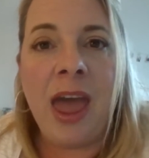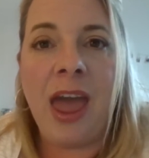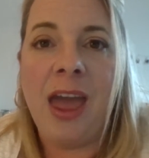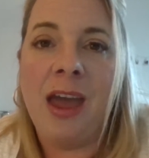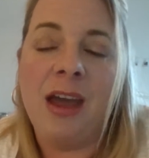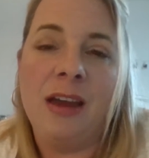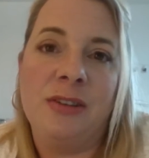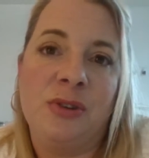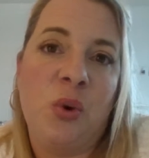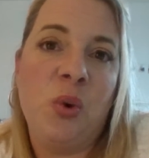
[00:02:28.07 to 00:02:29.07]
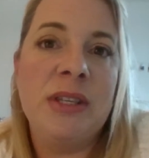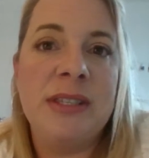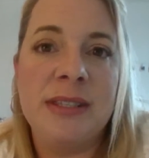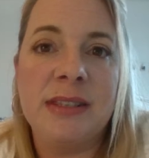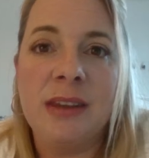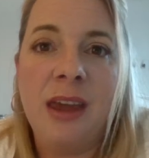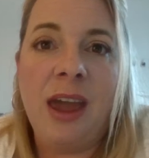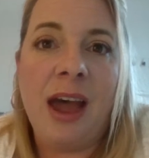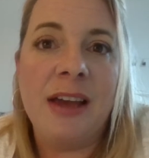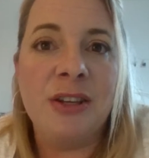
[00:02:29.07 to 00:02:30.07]
and Chris
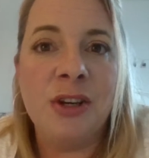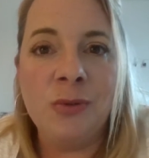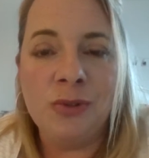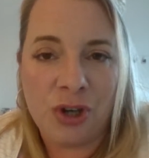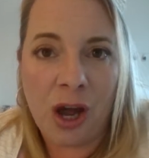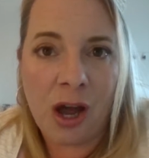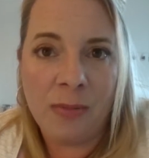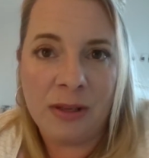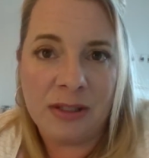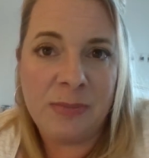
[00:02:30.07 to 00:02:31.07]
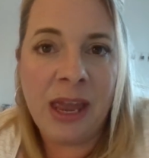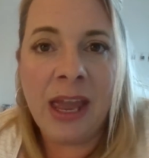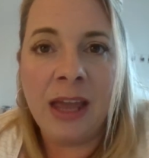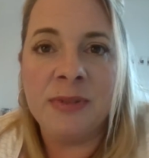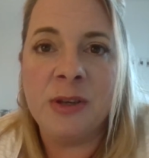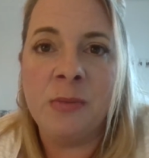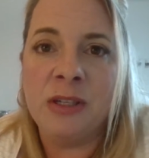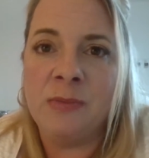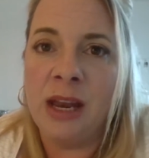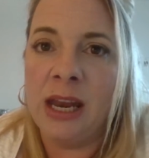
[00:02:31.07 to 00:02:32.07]
has a new job and it's paying him so
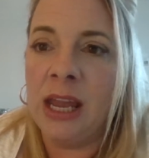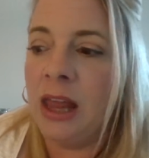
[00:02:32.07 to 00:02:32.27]
much money,